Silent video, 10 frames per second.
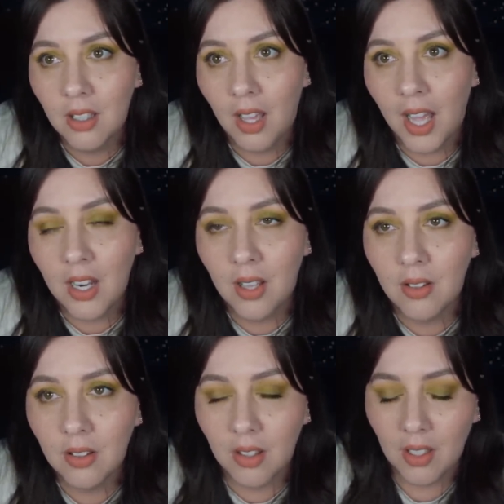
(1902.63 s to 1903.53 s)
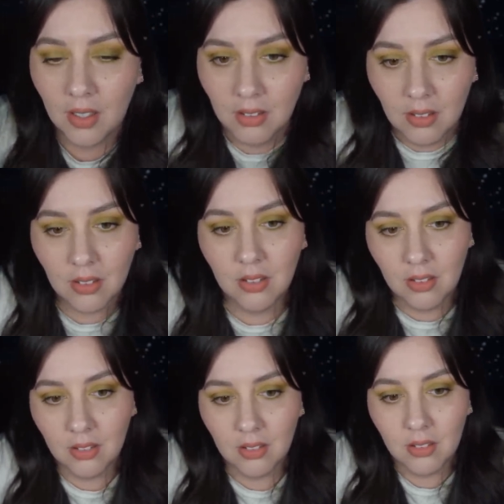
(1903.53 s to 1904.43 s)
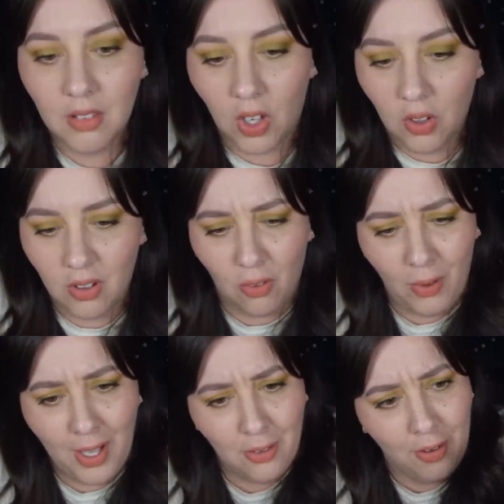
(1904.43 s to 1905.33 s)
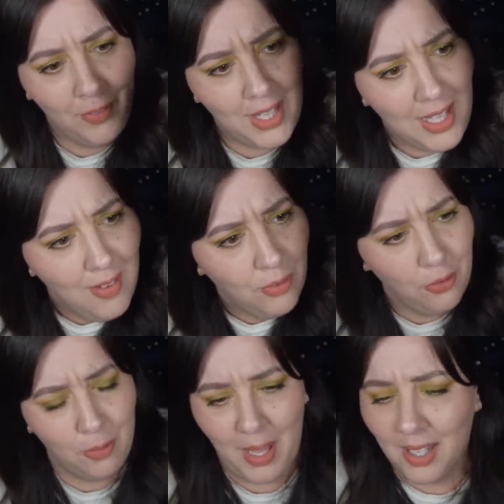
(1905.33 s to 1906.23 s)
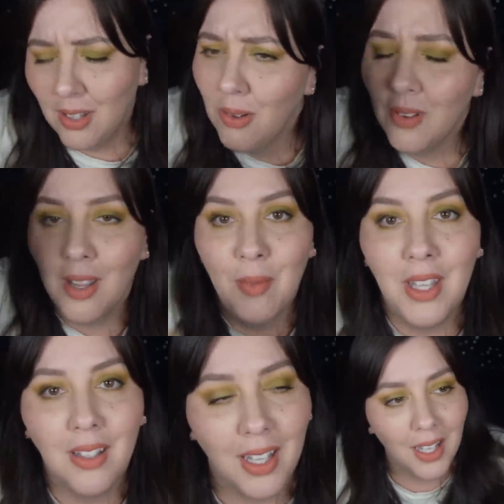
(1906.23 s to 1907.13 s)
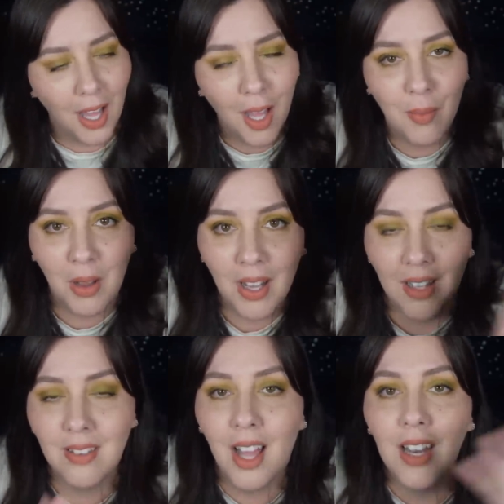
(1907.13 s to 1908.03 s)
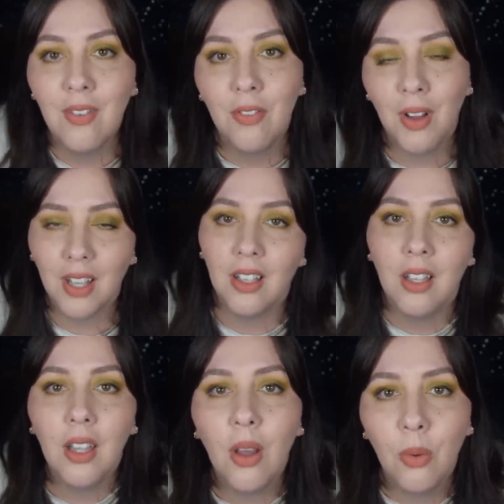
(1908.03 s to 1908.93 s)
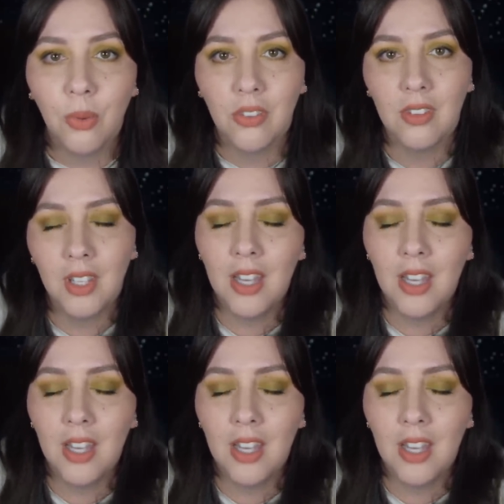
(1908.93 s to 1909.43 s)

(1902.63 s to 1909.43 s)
the greater of the evils, man. You know what I mean? Like, come on, it's not even fucking close.